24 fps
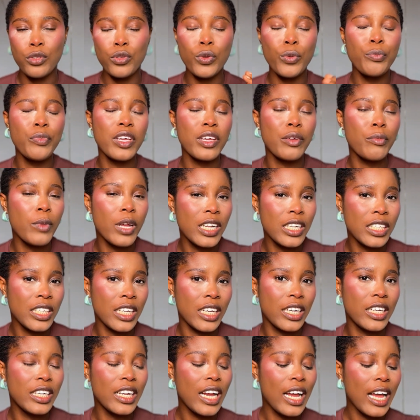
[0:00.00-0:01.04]
so
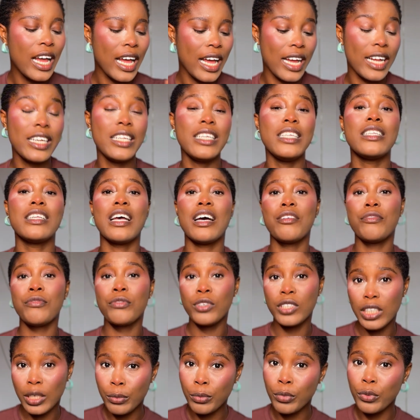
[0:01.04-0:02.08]
pigmented, and it's
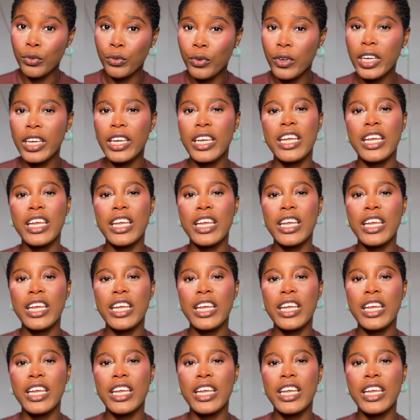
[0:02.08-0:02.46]
affordable.